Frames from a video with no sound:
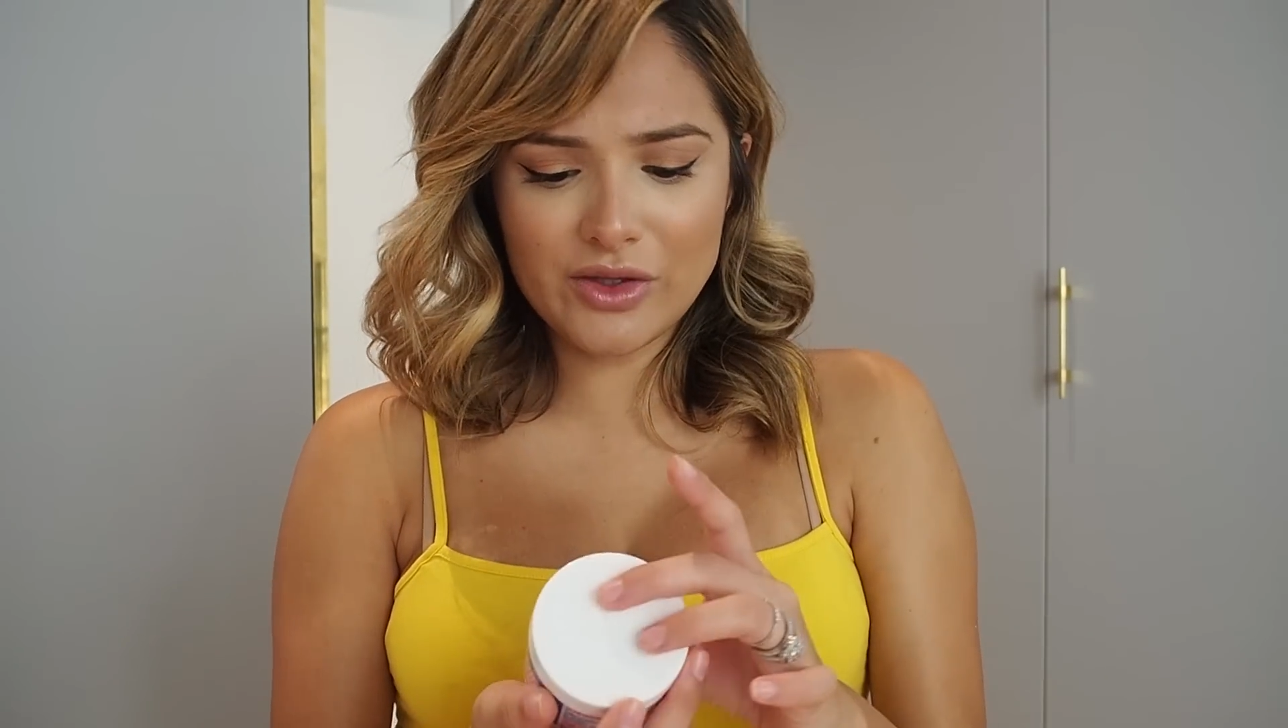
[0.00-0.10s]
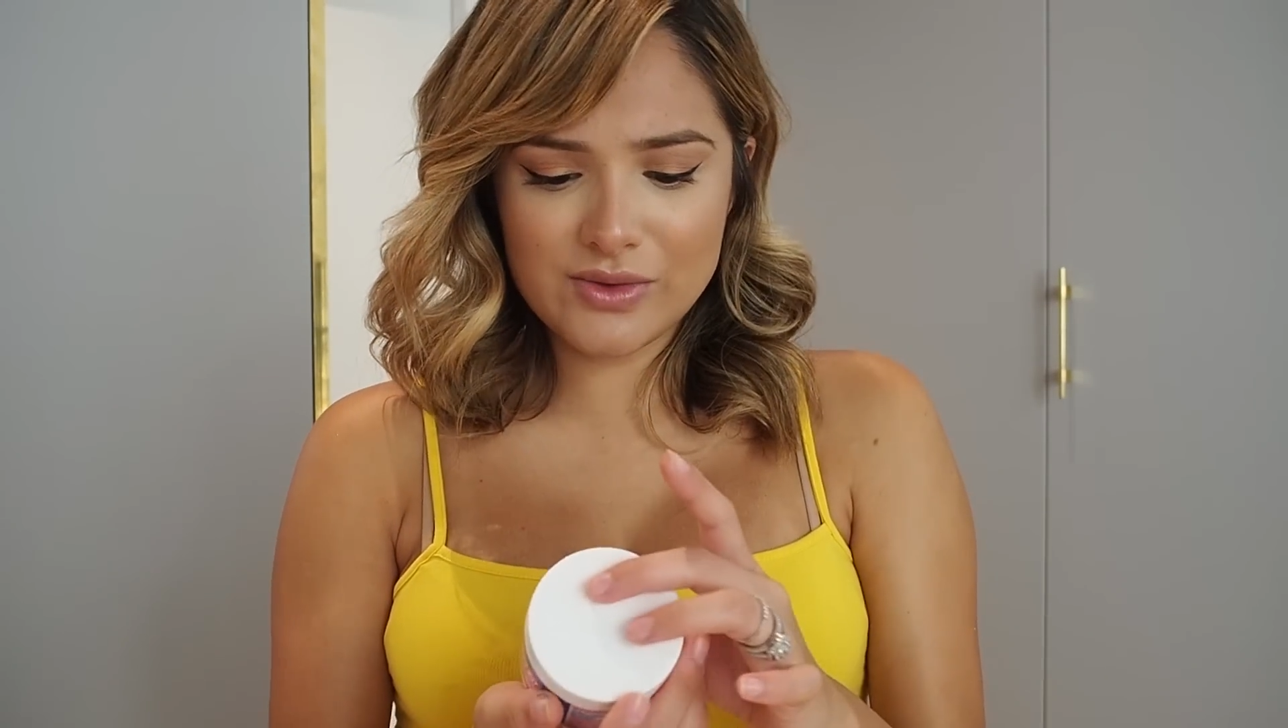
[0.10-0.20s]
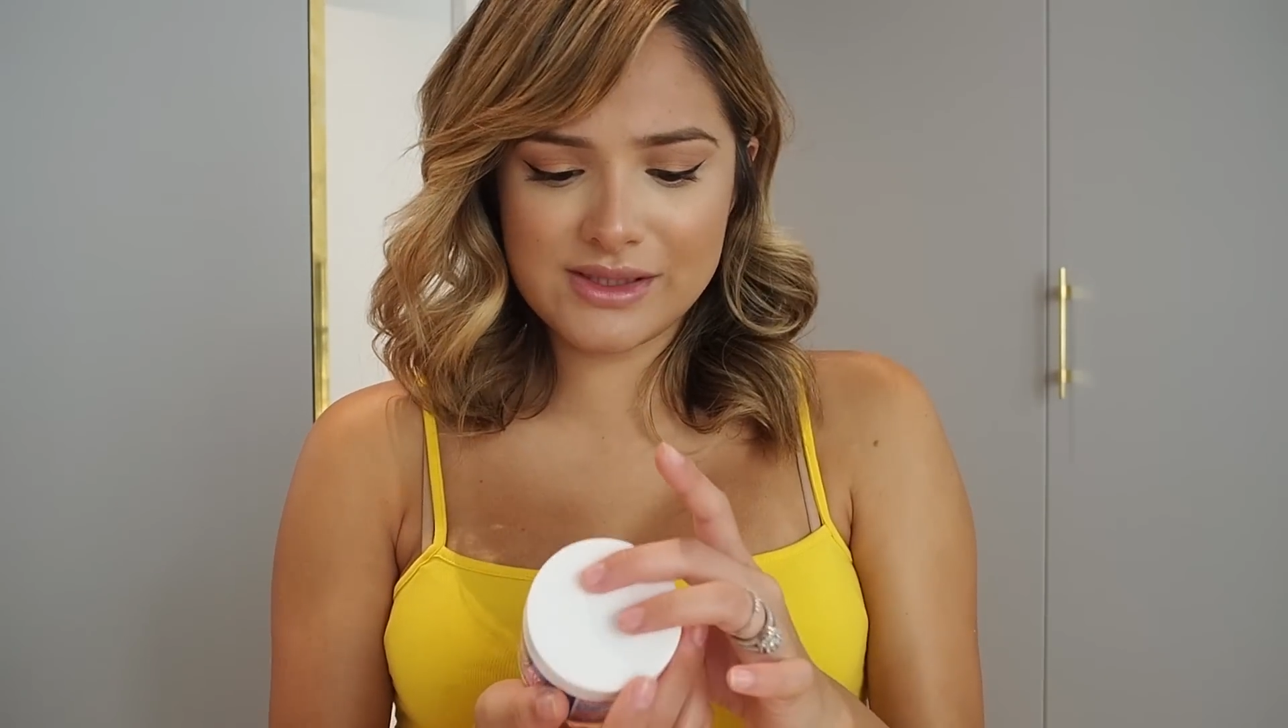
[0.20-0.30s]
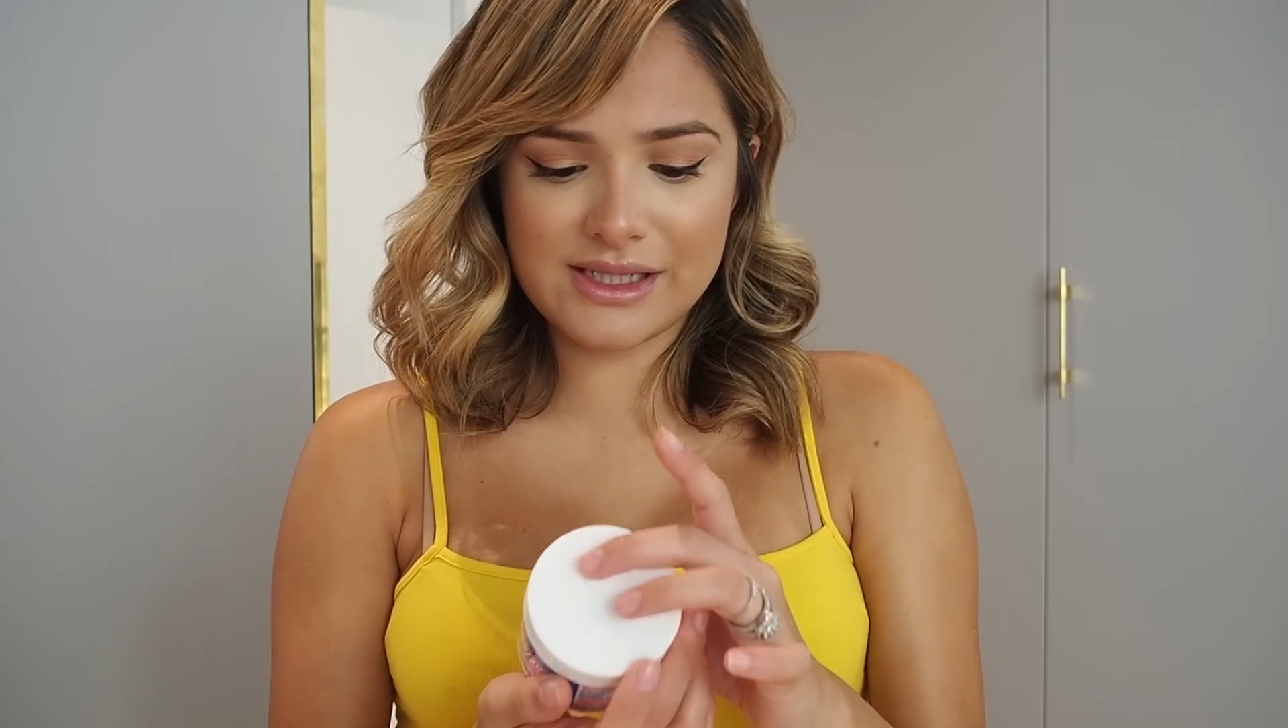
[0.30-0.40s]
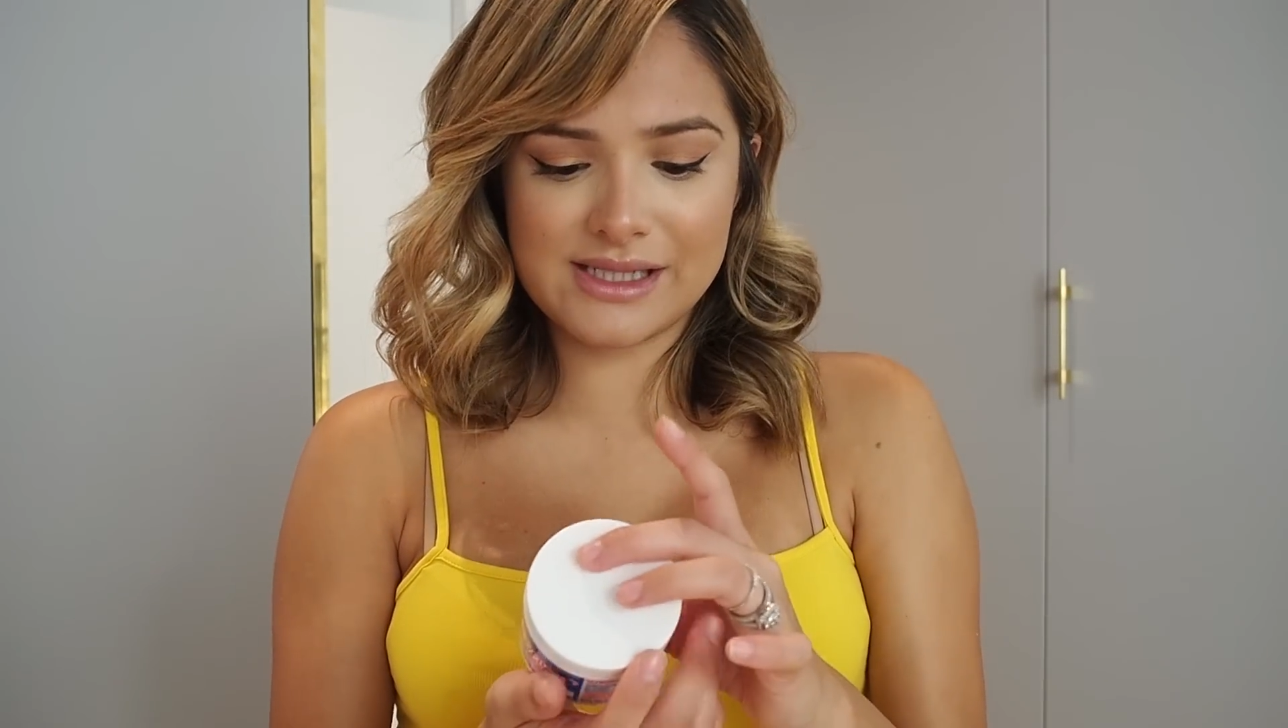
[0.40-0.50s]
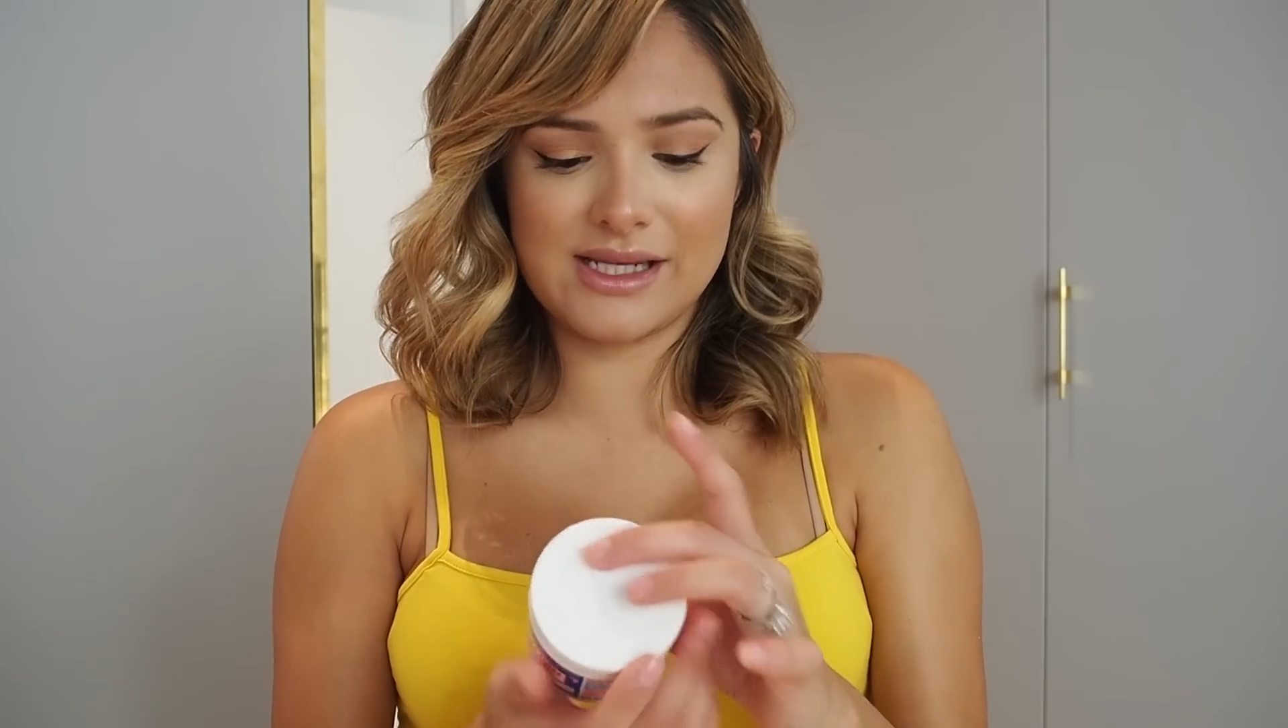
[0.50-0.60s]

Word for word: used a